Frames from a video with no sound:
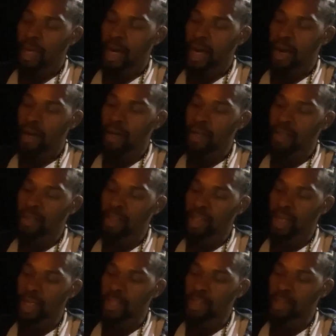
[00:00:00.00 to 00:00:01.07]
higher
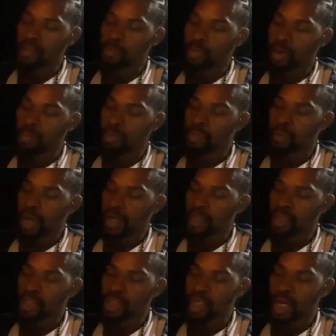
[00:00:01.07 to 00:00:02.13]
education promised
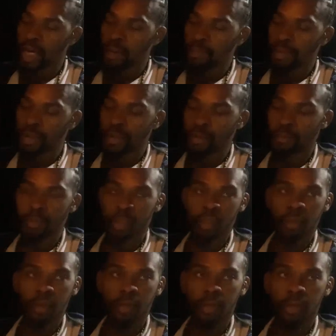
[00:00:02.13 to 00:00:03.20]
by the GI Bill,
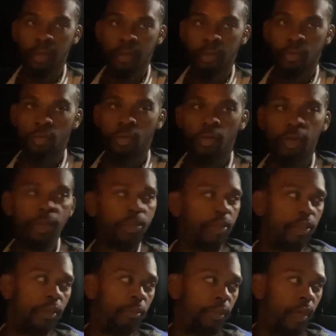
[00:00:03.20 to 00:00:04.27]
man. So going
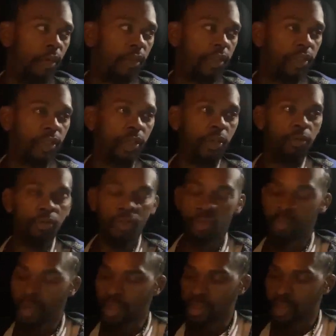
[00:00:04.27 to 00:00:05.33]
to the American
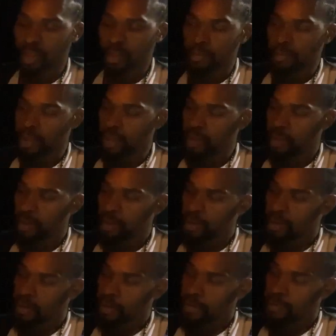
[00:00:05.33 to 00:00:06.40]
soldiers, basically, man.
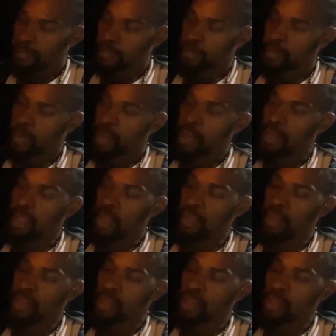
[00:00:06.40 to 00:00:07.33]
It said